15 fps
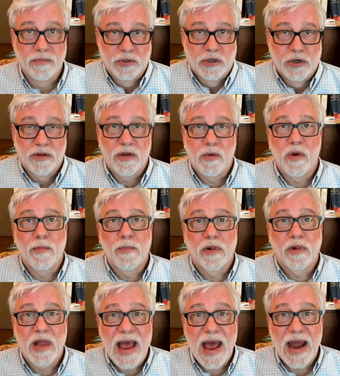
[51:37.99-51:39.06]
certainly when
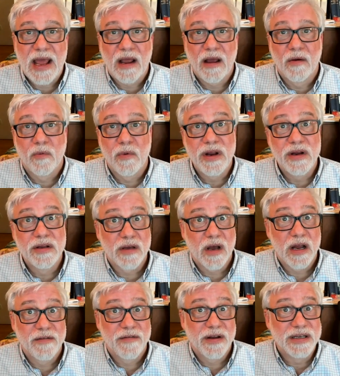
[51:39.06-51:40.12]
planning a
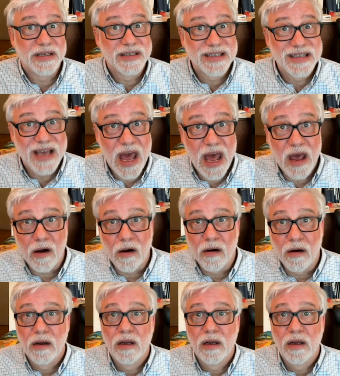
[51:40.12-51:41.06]
redesign of any scale,